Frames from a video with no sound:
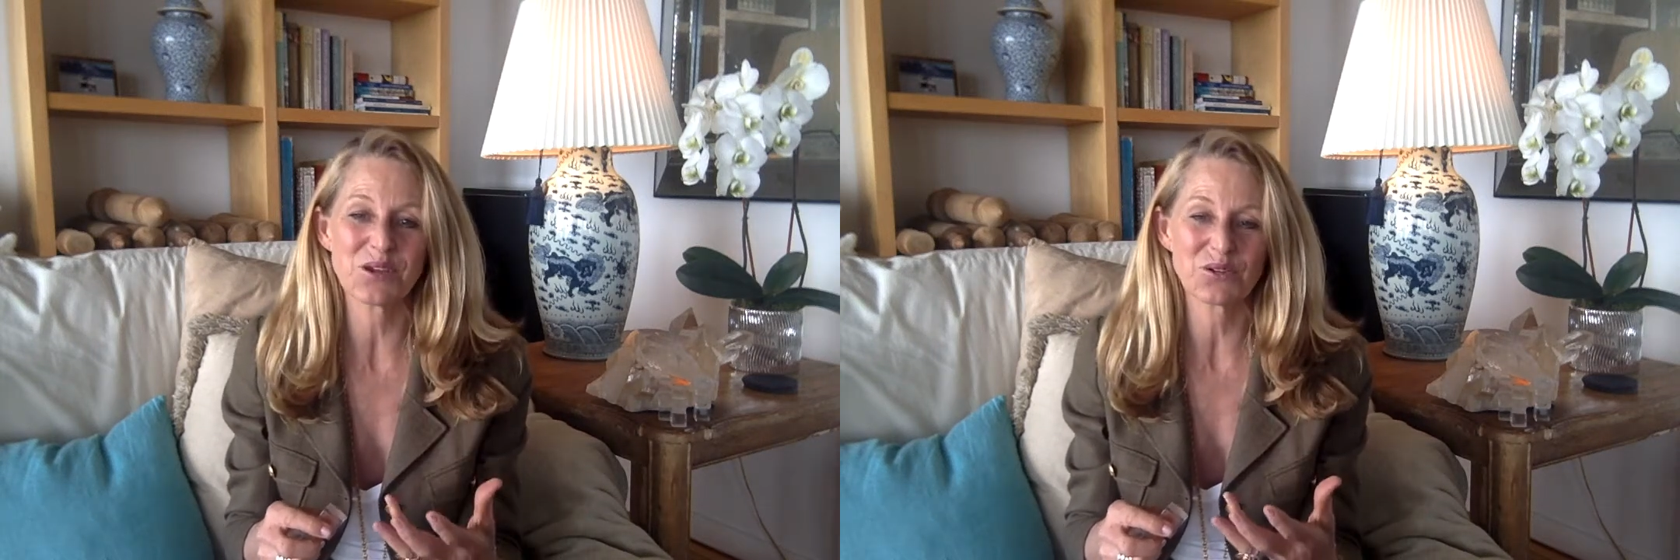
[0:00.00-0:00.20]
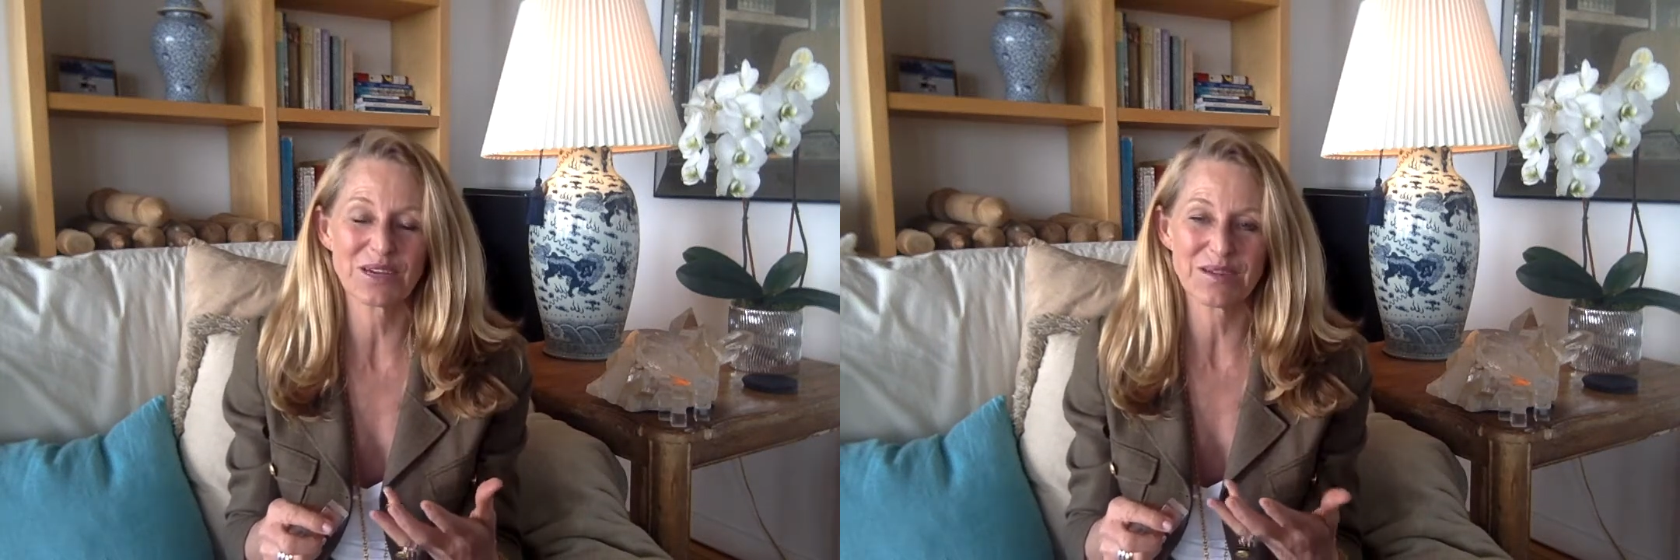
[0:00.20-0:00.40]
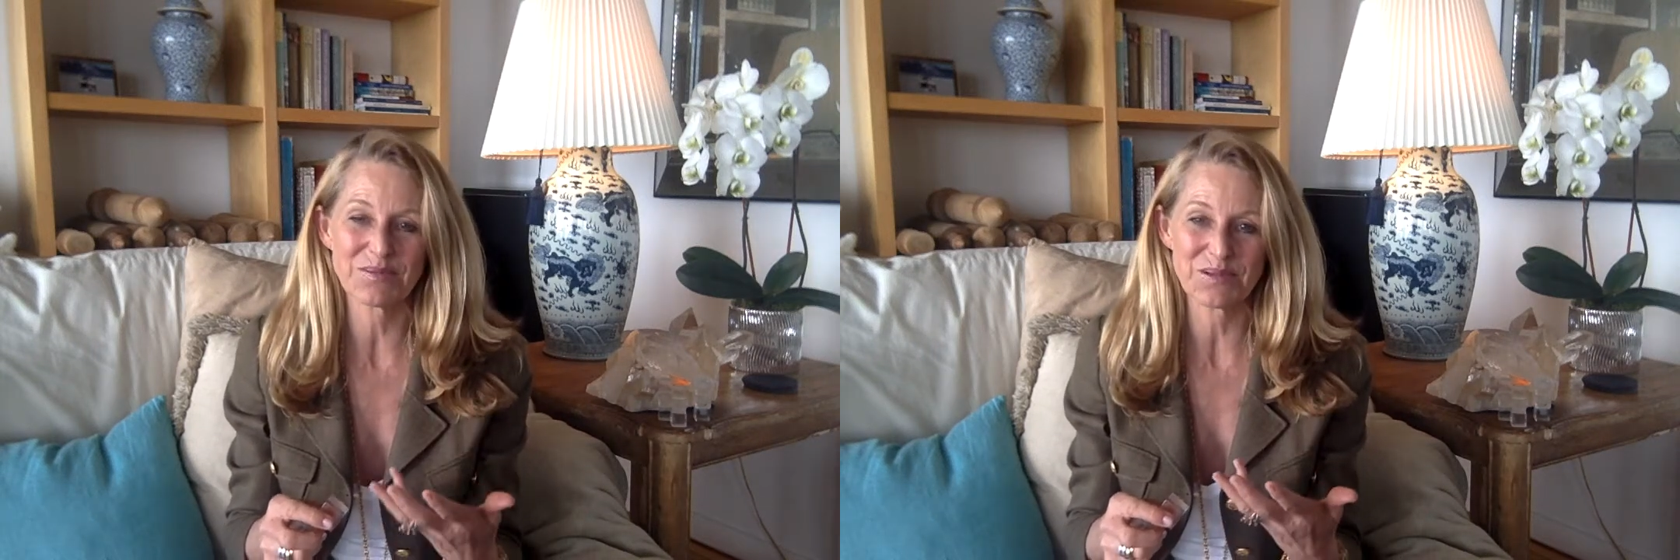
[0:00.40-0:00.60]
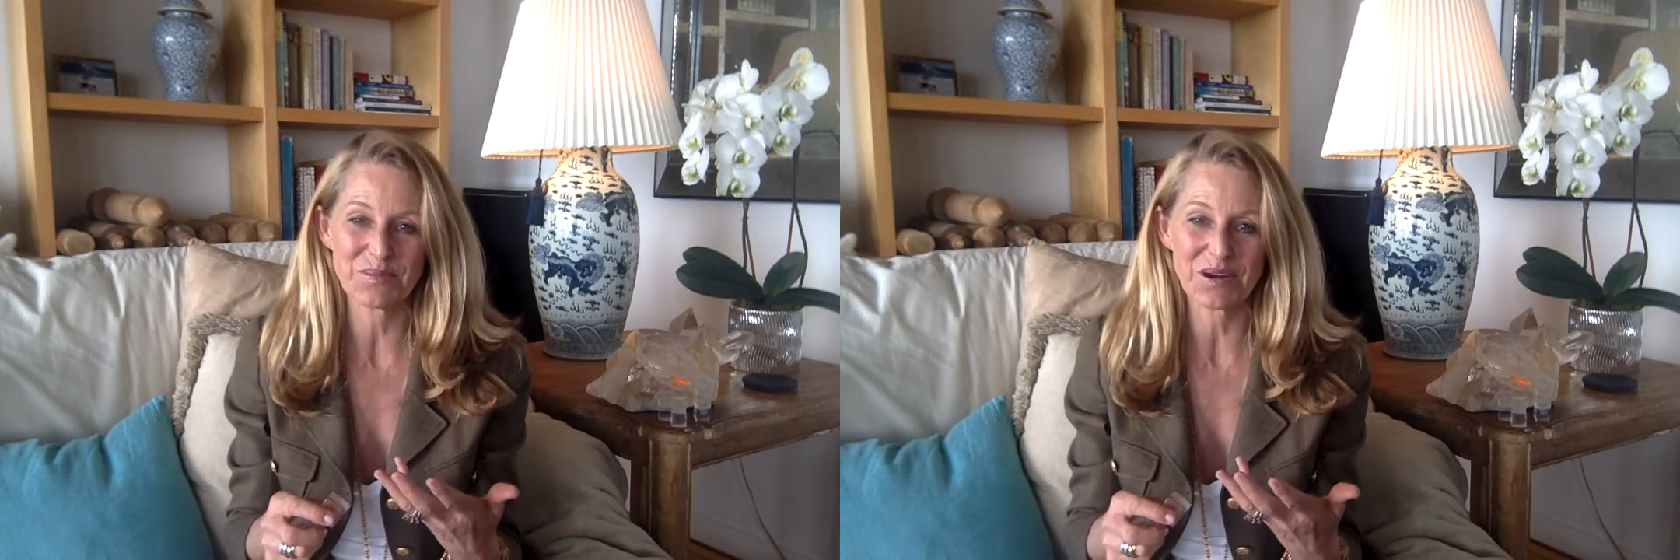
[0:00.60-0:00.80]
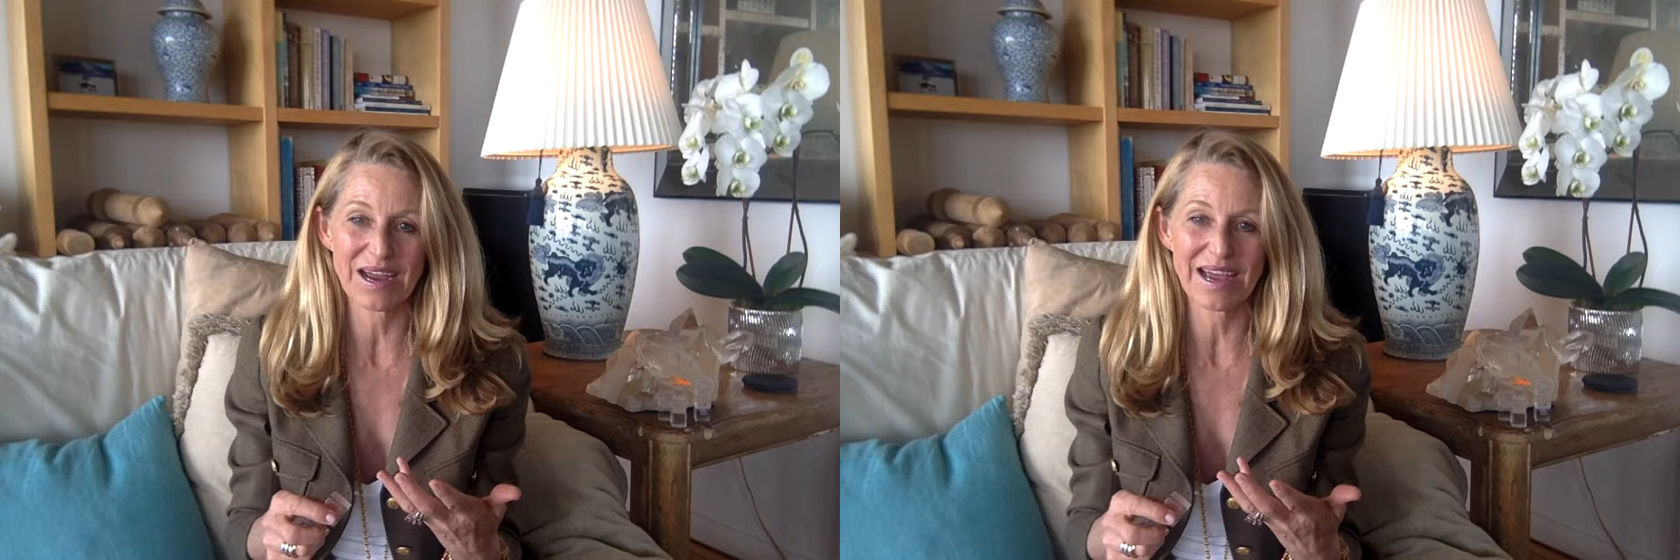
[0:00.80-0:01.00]
create when we
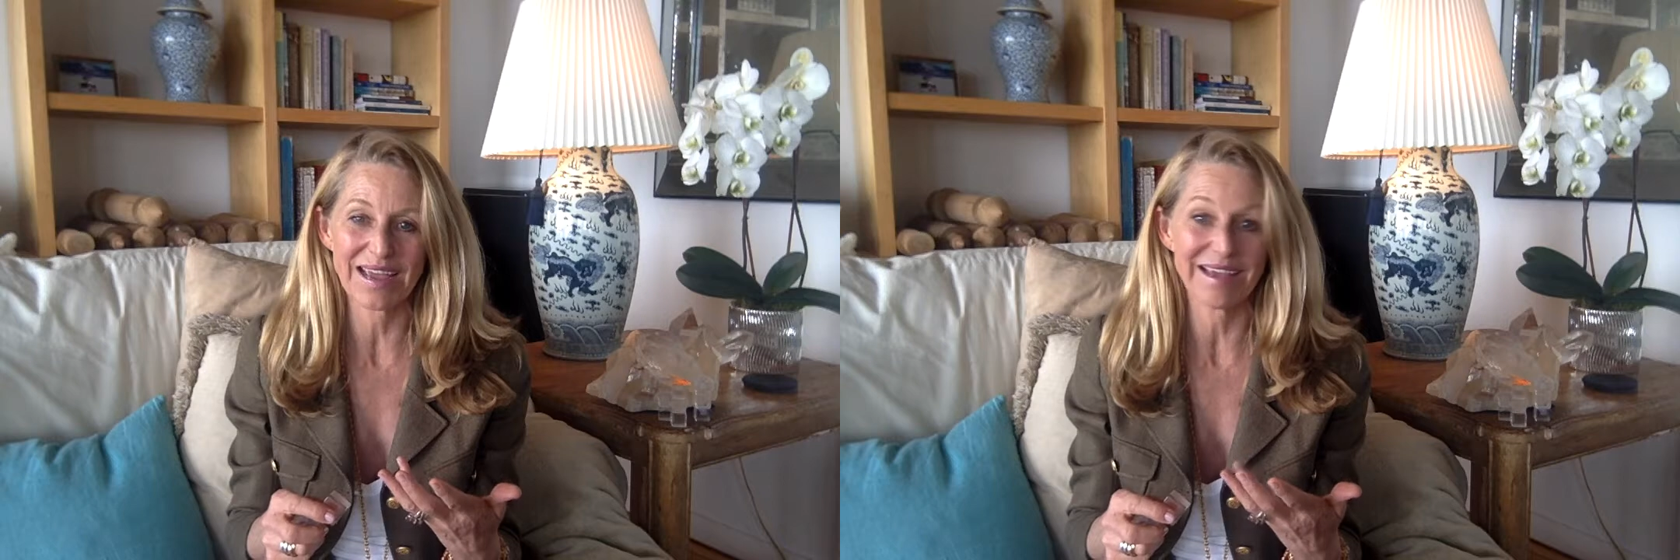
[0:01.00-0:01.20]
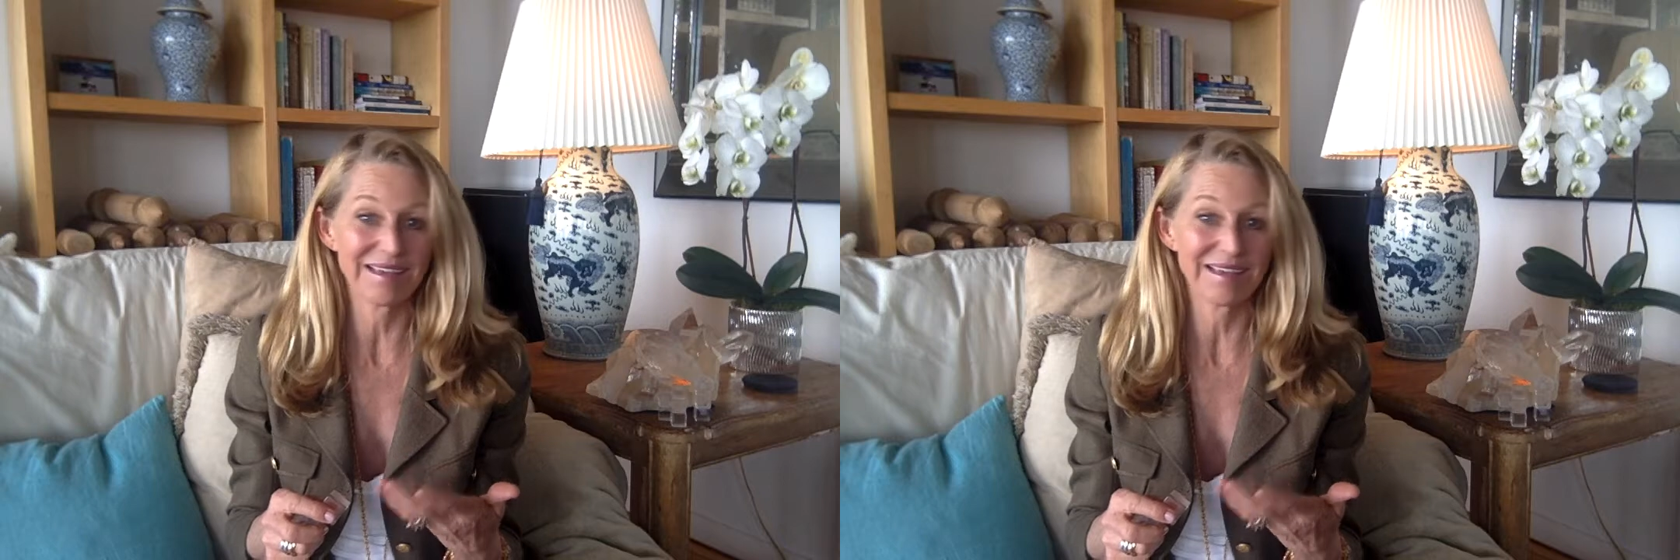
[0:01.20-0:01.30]
pray,